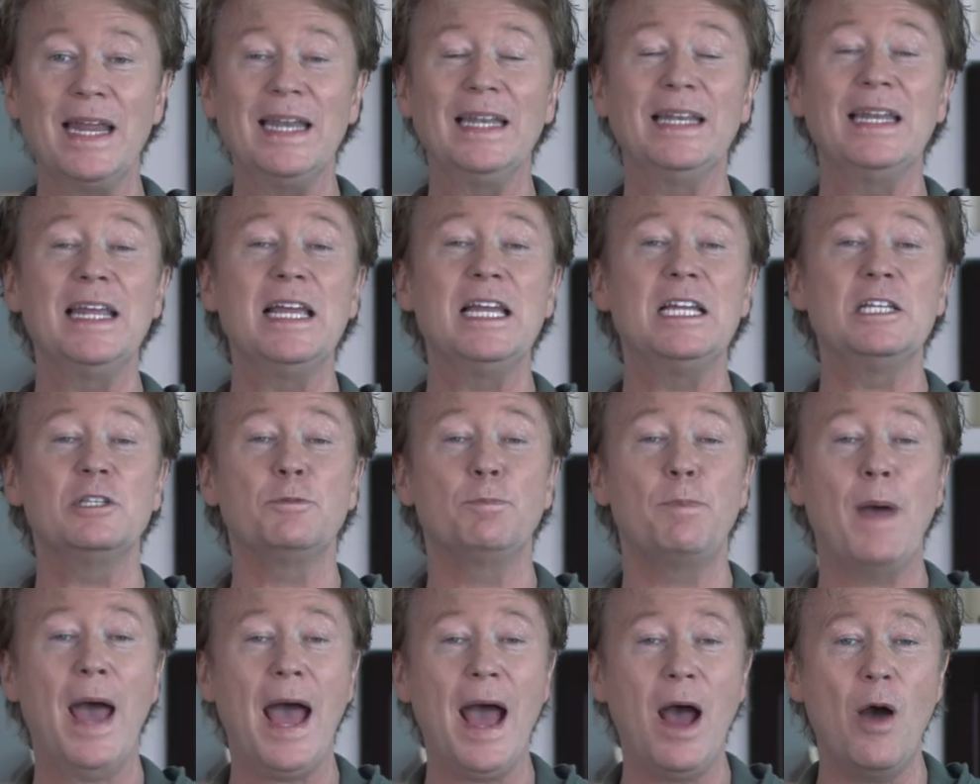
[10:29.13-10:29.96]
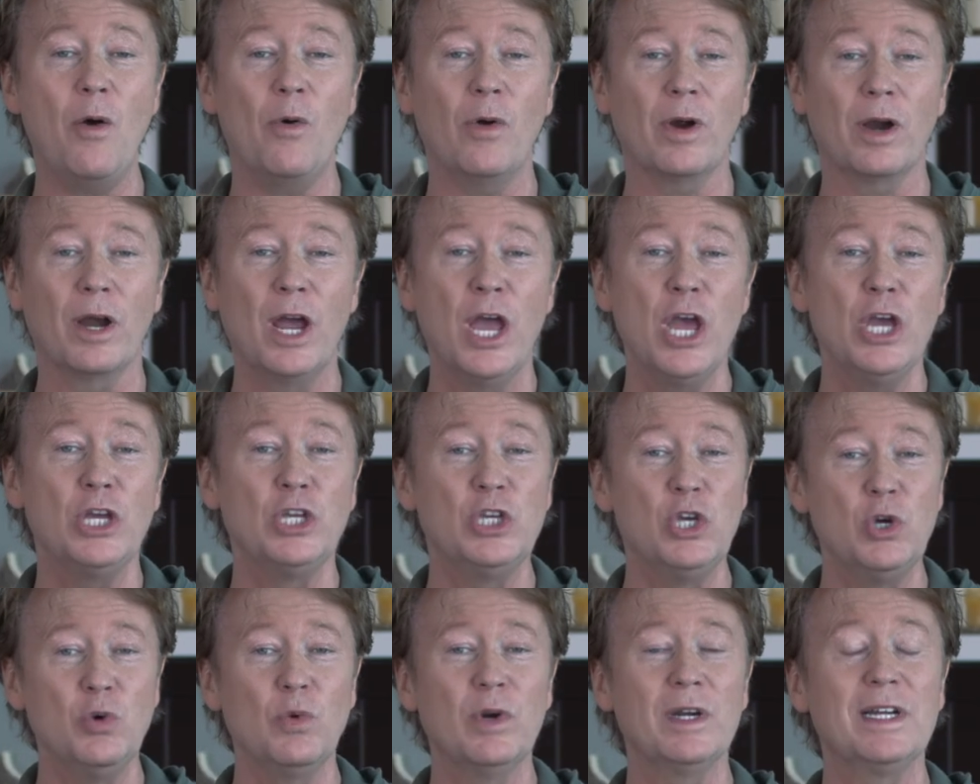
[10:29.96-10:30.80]
it needs power.
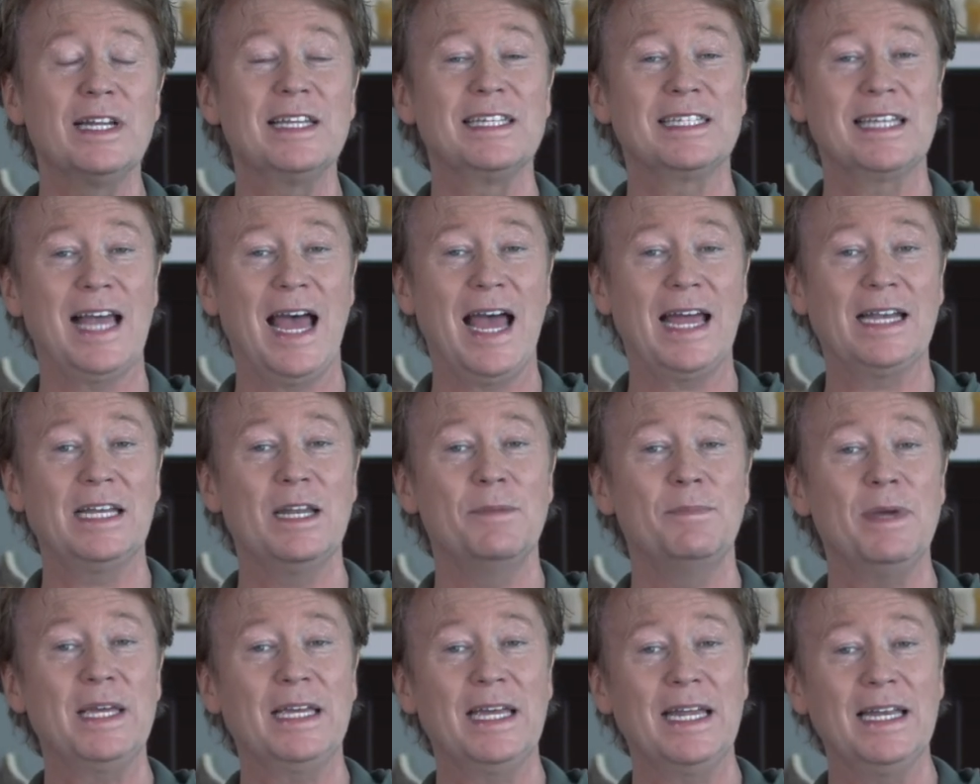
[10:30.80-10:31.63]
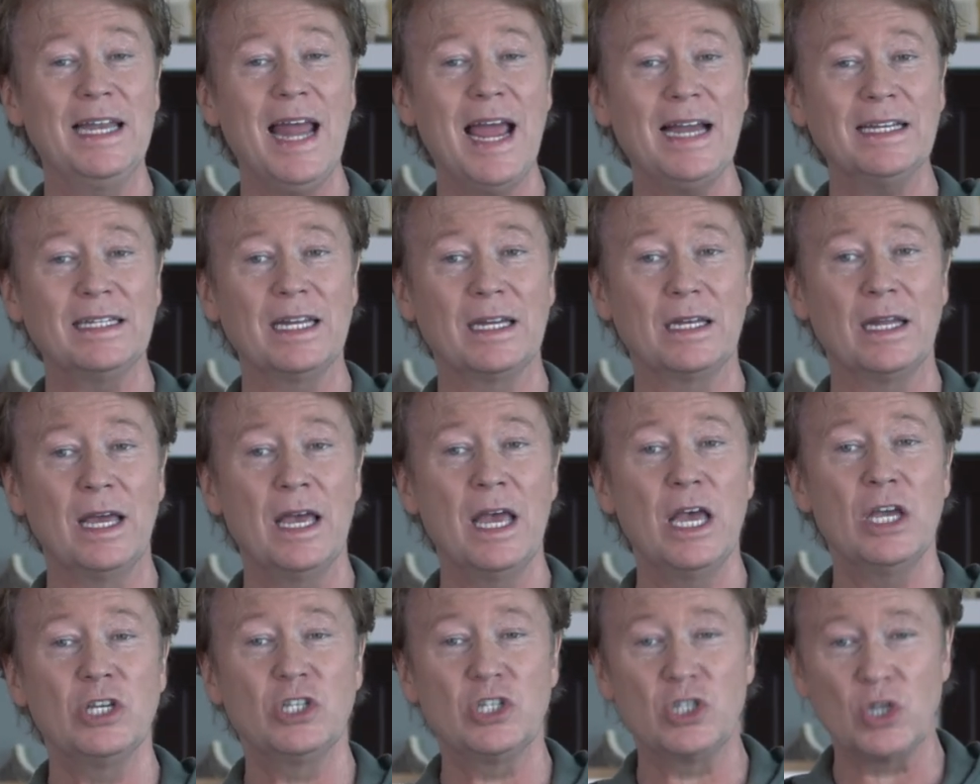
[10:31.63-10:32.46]
You were designed to be connected
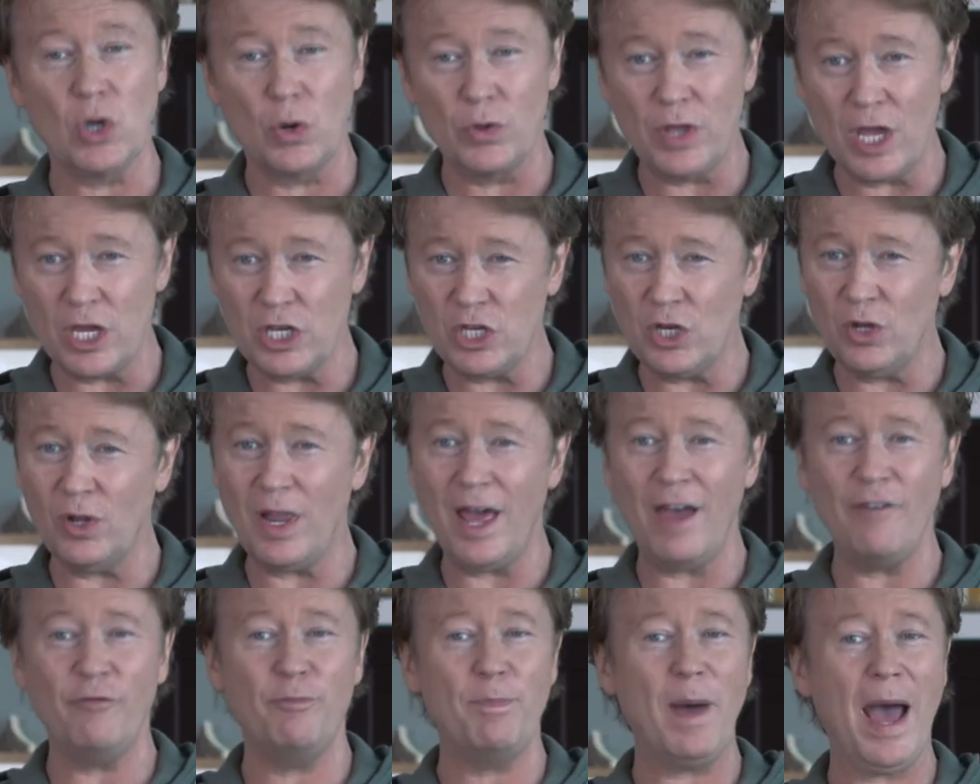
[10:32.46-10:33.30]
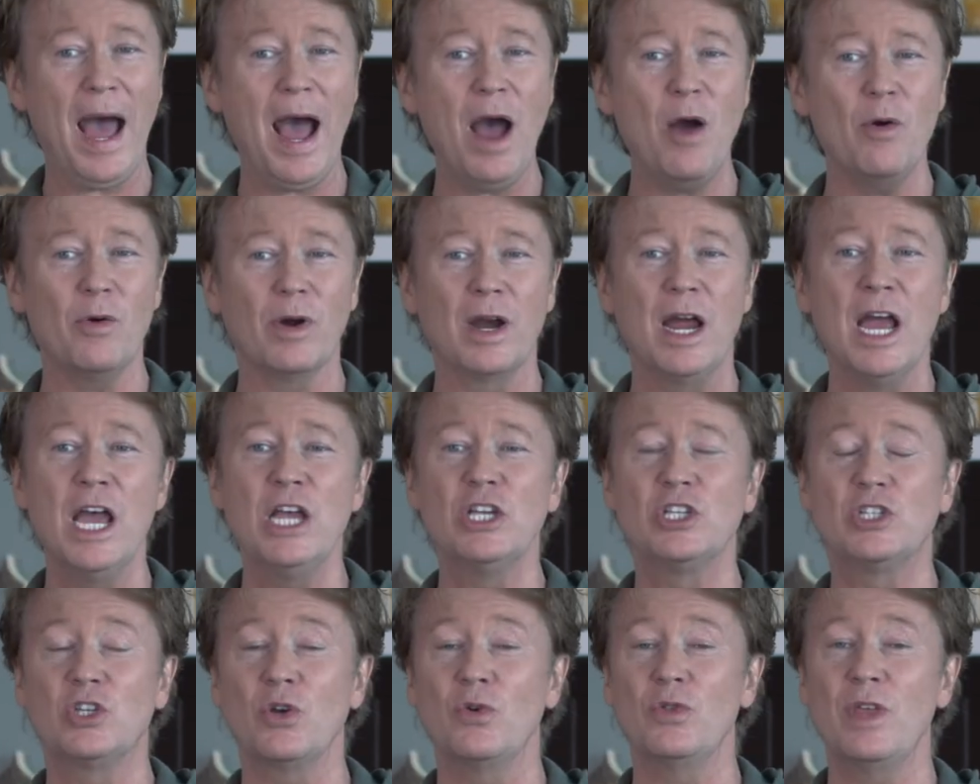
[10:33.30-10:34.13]
so that you'll have power,
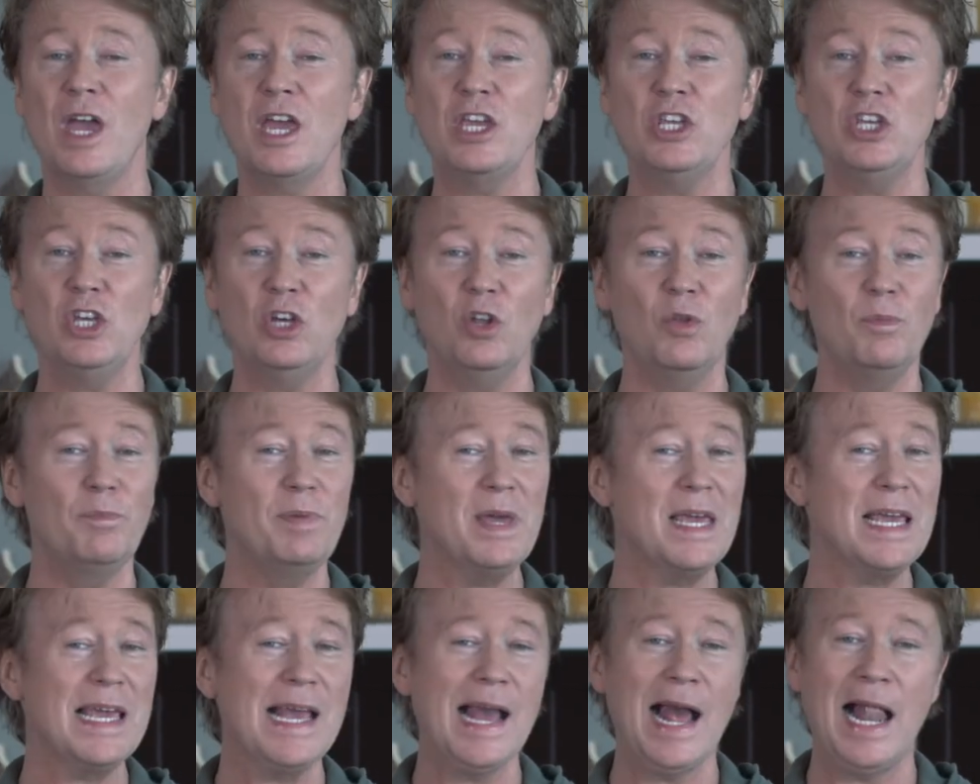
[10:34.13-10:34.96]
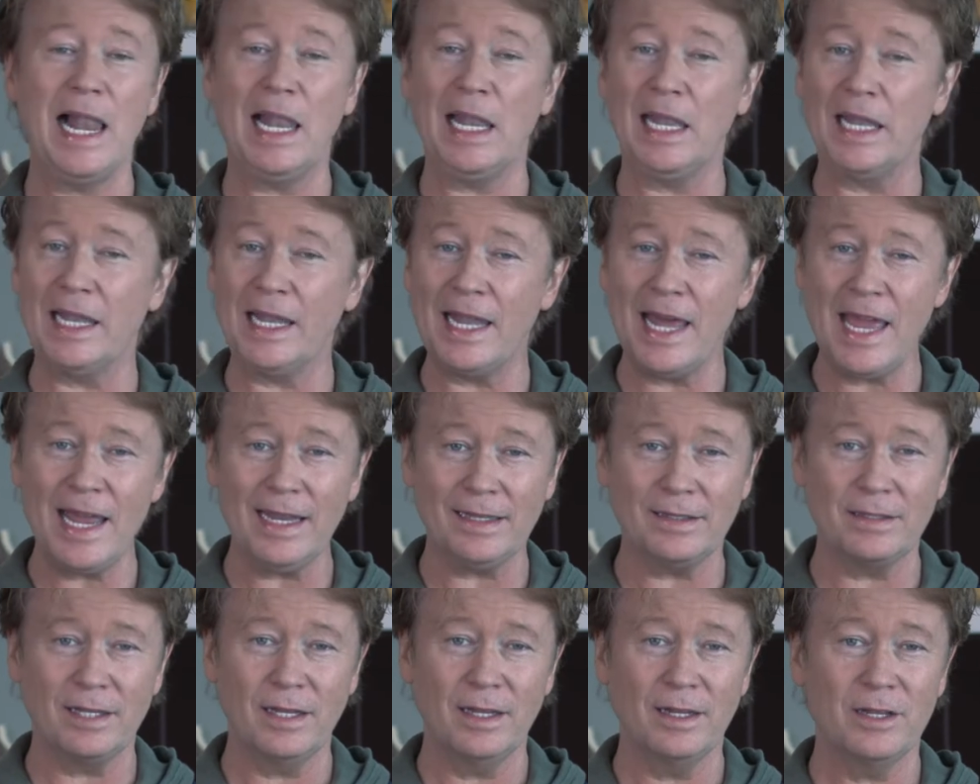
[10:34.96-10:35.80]
so that you'll be
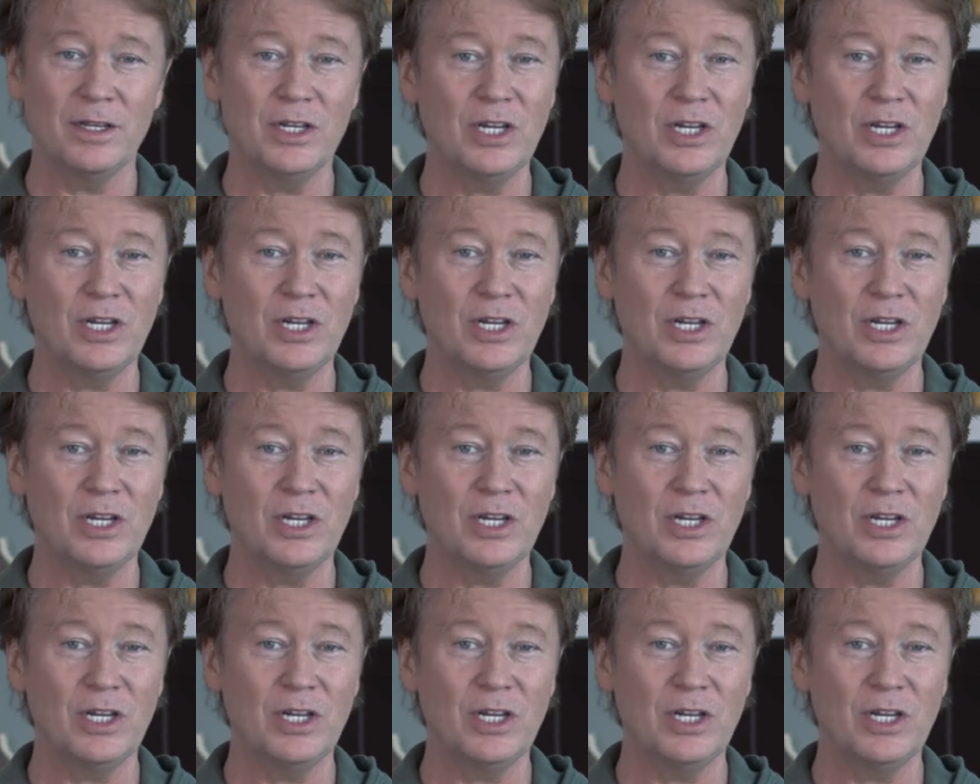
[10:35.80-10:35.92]
lit.